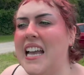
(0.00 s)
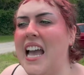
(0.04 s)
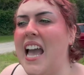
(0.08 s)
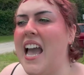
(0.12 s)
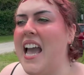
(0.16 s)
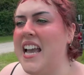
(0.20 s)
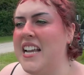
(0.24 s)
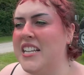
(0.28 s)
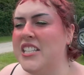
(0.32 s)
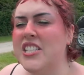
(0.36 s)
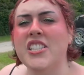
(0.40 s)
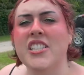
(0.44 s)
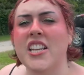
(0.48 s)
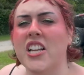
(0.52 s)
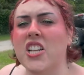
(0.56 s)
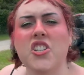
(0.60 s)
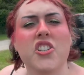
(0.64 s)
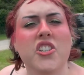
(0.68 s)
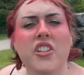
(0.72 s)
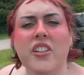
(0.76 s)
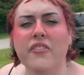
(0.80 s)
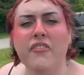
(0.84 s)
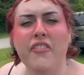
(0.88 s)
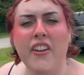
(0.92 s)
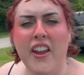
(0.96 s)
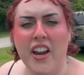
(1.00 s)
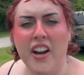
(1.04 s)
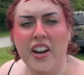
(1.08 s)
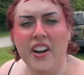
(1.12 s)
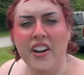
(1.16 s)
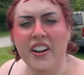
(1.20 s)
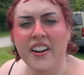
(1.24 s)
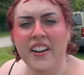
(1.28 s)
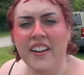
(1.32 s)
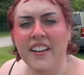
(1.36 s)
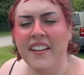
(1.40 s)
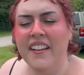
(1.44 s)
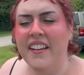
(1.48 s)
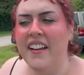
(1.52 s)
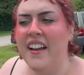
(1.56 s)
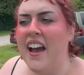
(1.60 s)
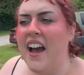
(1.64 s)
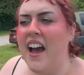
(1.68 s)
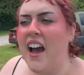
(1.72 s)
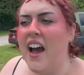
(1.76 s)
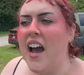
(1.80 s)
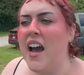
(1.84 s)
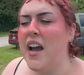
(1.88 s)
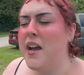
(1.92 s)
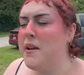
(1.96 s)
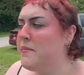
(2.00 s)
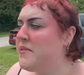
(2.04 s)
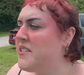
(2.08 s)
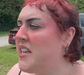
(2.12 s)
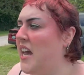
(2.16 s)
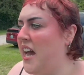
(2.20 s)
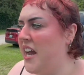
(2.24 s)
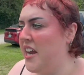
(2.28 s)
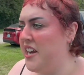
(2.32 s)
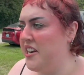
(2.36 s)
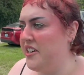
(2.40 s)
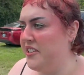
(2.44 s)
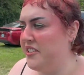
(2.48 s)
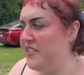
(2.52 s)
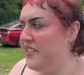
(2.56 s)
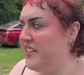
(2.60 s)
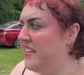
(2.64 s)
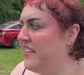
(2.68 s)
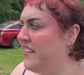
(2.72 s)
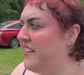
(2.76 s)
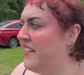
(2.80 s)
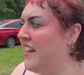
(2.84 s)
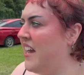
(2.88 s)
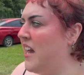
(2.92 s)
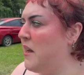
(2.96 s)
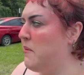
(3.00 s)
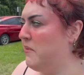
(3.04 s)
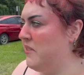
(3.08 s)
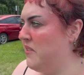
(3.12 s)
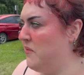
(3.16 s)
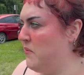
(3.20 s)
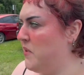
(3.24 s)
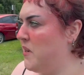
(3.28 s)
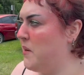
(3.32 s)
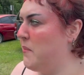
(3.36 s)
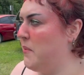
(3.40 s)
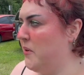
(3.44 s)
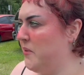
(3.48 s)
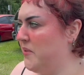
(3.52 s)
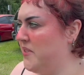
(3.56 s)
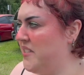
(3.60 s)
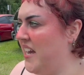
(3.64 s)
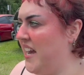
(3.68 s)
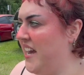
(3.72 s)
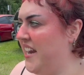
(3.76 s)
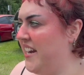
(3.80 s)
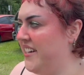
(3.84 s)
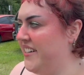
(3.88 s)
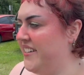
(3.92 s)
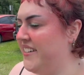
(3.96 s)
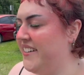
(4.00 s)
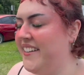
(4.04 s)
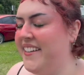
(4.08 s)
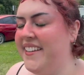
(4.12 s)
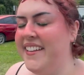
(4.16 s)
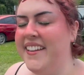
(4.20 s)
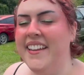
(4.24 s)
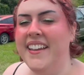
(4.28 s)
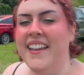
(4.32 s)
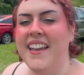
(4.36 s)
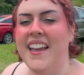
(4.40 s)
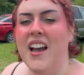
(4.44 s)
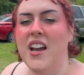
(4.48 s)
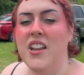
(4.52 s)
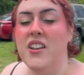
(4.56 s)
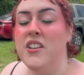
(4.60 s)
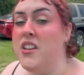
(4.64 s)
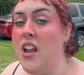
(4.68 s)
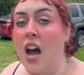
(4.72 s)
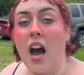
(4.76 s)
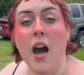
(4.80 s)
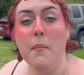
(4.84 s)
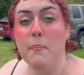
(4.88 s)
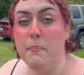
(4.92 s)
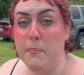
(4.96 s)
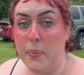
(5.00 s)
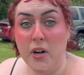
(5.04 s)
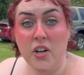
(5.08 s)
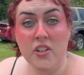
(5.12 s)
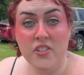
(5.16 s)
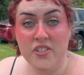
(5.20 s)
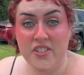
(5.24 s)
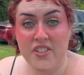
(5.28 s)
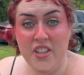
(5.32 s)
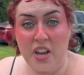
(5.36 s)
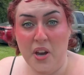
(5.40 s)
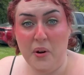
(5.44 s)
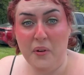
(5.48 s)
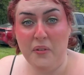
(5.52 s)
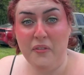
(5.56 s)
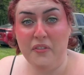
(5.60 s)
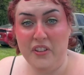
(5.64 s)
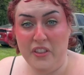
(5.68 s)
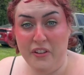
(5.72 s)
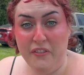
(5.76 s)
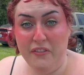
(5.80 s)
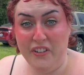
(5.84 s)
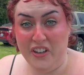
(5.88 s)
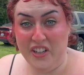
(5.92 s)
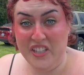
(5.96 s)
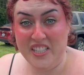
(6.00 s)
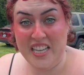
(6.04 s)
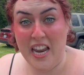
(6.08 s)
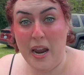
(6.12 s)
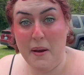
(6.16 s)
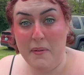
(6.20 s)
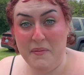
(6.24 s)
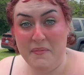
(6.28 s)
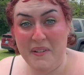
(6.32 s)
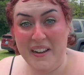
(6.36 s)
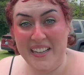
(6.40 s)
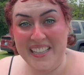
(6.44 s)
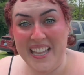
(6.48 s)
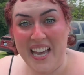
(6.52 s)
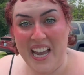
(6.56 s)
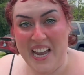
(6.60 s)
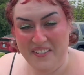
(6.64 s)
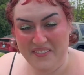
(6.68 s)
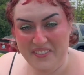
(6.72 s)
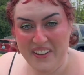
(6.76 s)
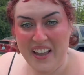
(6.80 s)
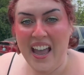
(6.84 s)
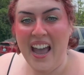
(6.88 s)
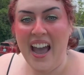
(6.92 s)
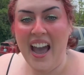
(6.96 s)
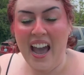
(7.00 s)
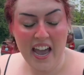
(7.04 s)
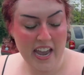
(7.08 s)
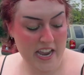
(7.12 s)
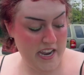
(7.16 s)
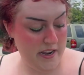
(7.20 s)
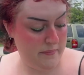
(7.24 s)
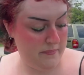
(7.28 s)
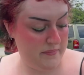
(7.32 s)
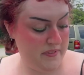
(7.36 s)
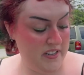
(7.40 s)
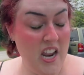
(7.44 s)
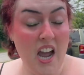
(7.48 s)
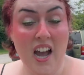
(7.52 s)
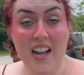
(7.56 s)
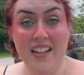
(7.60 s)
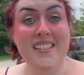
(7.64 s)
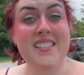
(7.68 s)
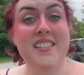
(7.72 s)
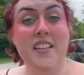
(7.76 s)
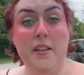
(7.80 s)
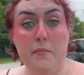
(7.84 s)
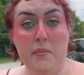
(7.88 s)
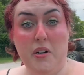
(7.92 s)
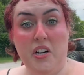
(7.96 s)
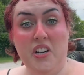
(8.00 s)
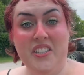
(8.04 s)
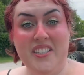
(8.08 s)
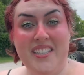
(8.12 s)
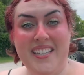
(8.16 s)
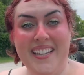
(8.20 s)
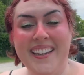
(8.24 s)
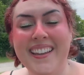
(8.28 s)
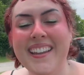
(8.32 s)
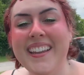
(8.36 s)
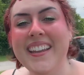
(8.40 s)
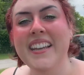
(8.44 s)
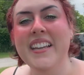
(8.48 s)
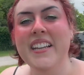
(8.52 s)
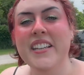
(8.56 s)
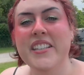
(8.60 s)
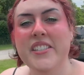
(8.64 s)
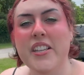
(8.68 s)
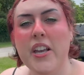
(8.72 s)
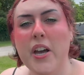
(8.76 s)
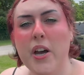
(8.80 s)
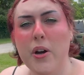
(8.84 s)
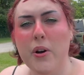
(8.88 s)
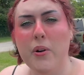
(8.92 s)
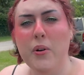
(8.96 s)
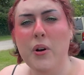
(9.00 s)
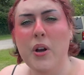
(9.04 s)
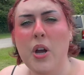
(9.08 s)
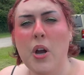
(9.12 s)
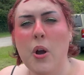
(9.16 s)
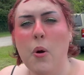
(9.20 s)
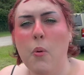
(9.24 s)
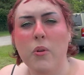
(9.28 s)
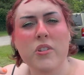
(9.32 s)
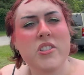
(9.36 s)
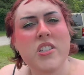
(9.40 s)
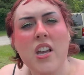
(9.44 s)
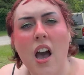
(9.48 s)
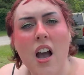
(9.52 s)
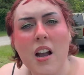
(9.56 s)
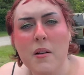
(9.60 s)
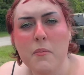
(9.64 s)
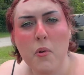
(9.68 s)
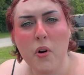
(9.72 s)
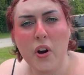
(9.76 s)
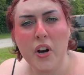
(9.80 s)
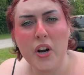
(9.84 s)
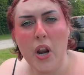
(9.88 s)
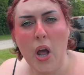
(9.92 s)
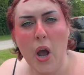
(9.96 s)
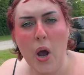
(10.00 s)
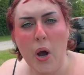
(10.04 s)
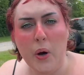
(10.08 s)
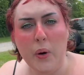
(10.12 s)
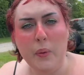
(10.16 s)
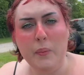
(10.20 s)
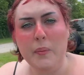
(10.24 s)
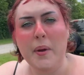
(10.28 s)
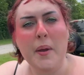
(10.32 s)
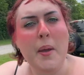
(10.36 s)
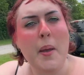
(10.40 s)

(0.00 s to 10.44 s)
It's such a good fair. I'm tired. I believe we are both tired. Not burnt though, for the first time in my life. I am not sunburnt. So we'll talk more at home.